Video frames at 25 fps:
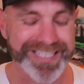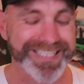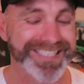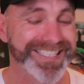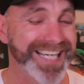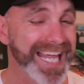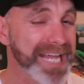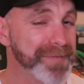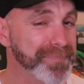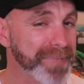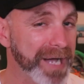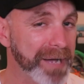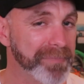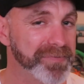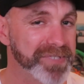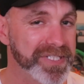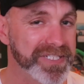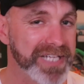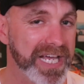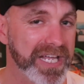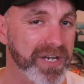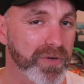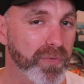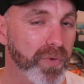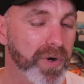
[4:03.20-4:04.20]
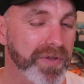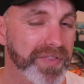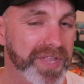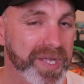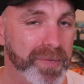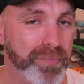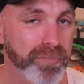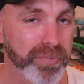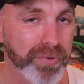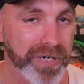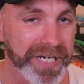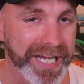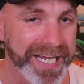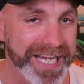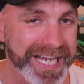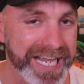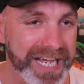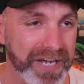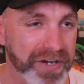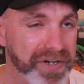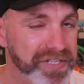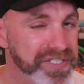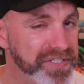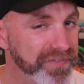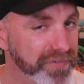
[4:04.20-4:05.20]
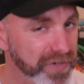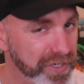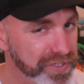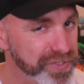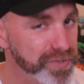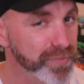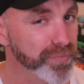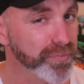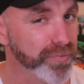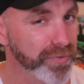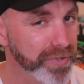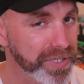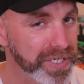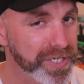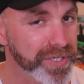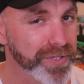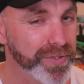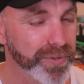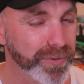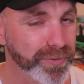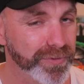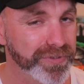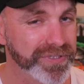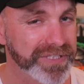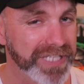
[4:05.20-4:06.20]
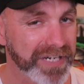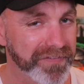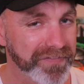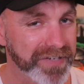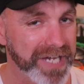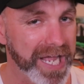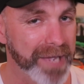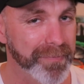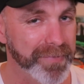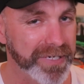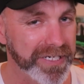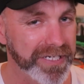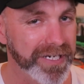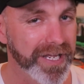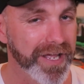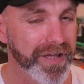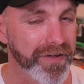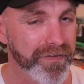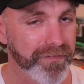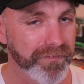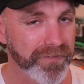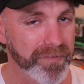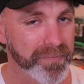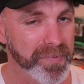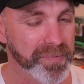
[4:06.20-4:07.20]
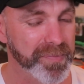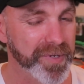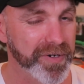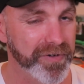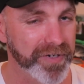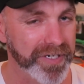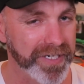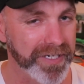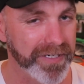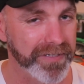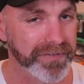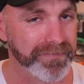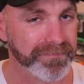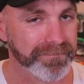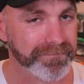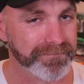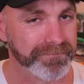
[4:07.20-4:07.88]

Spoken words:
and keep up to date on what they're bringing out because they've got some pretty cool stuff coming from America.